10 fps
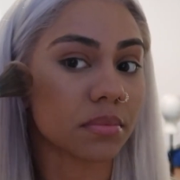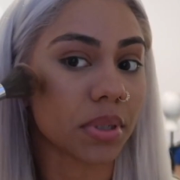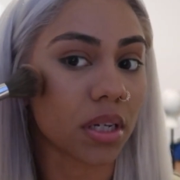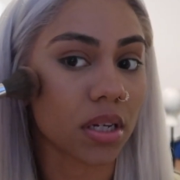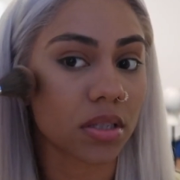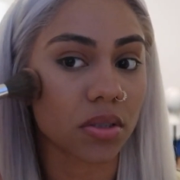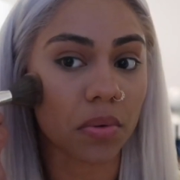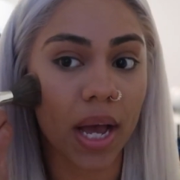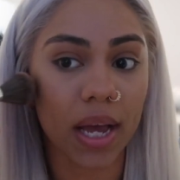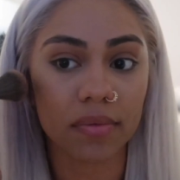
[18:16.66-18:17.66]
because
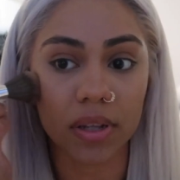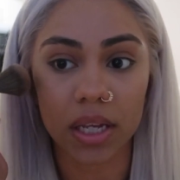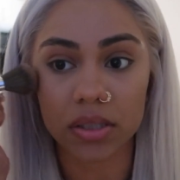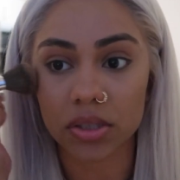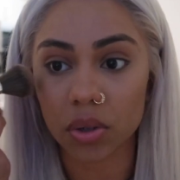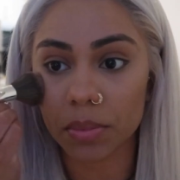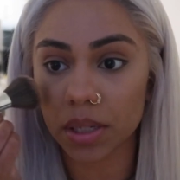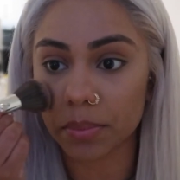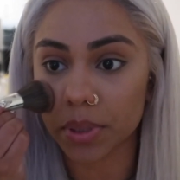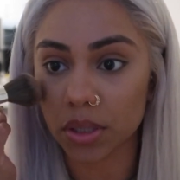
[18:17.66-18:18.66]
you have like so
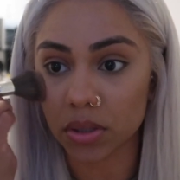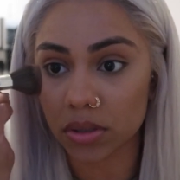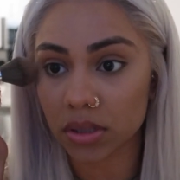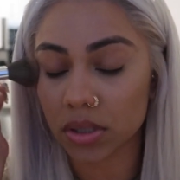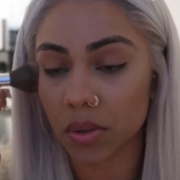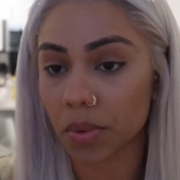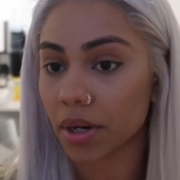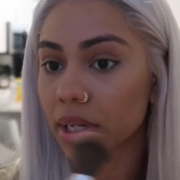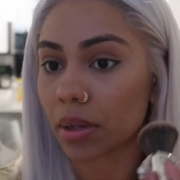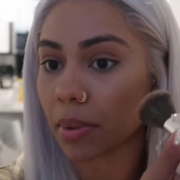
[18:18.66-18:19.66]
many bills to
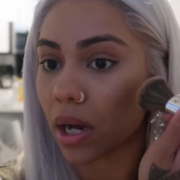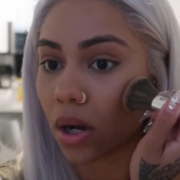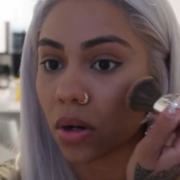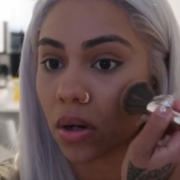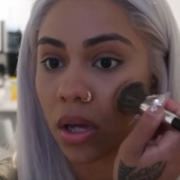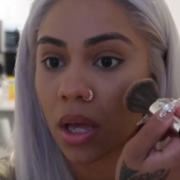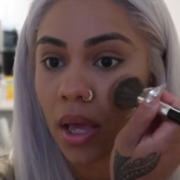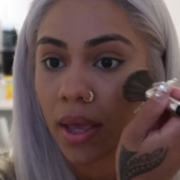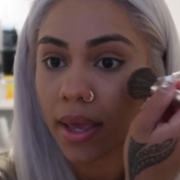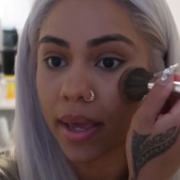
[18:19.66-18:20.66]
worry about.
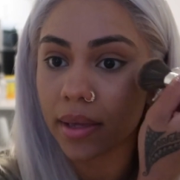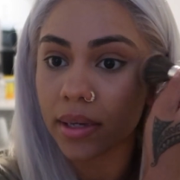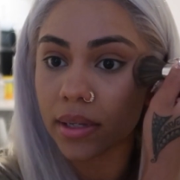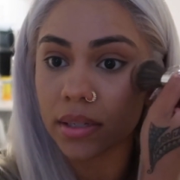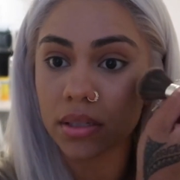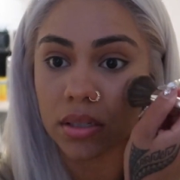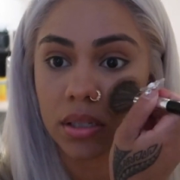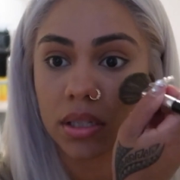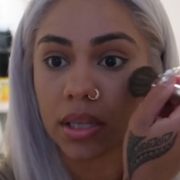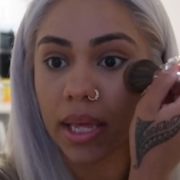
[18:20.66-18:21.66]

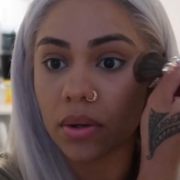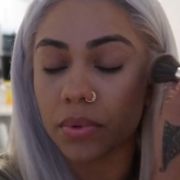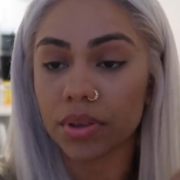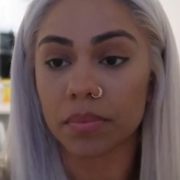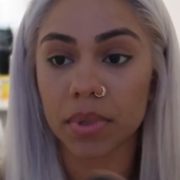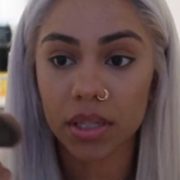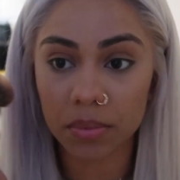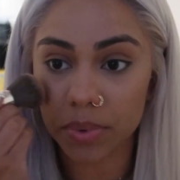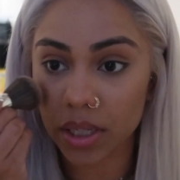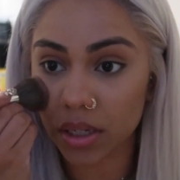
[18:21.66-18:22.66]
And like with
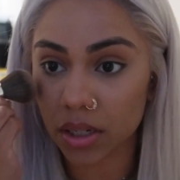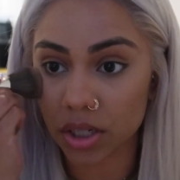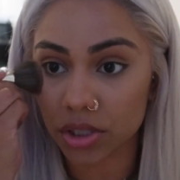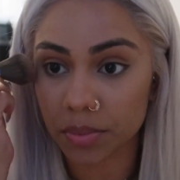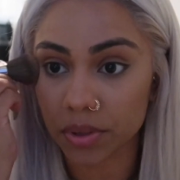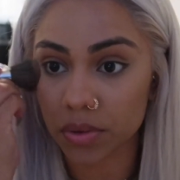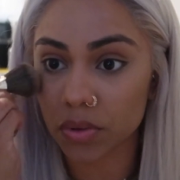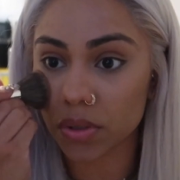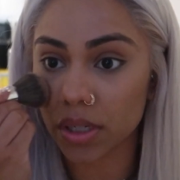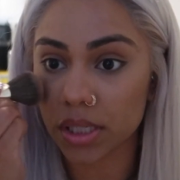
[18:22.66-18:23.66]
me being an
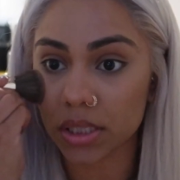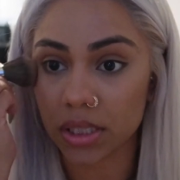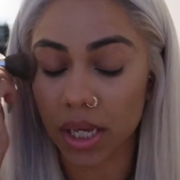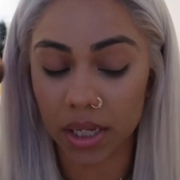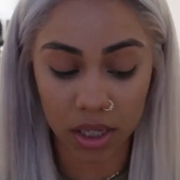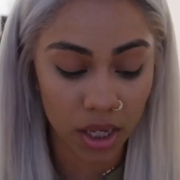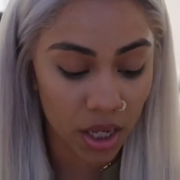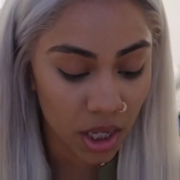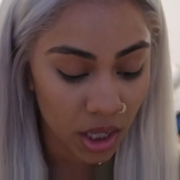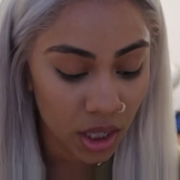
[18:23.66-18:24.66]
entrepreneur, it's like
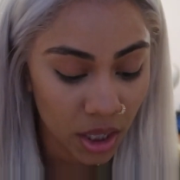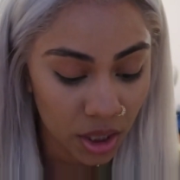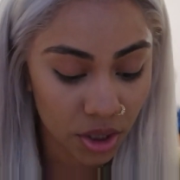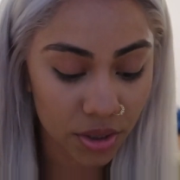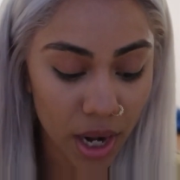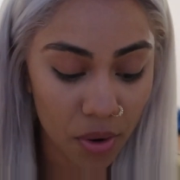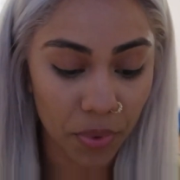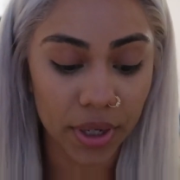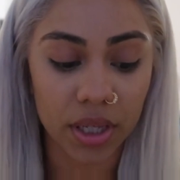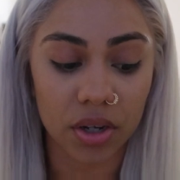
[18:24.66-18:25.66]
you're not
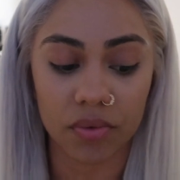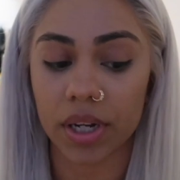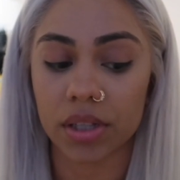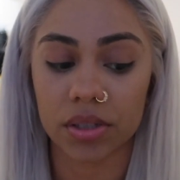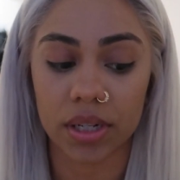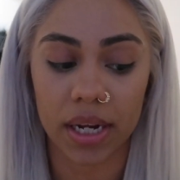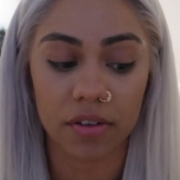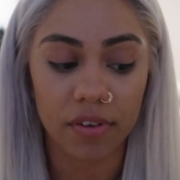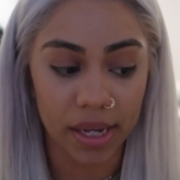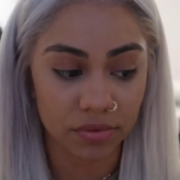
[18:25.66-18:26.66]
working a regular
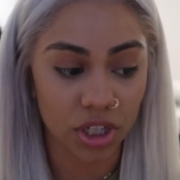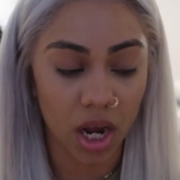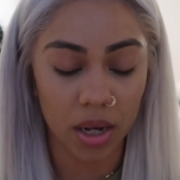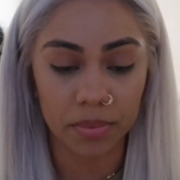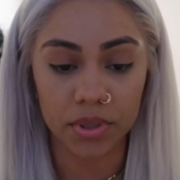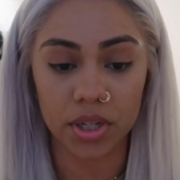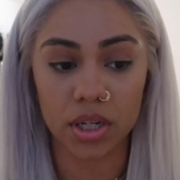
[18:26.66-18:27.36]
9-to-5 job.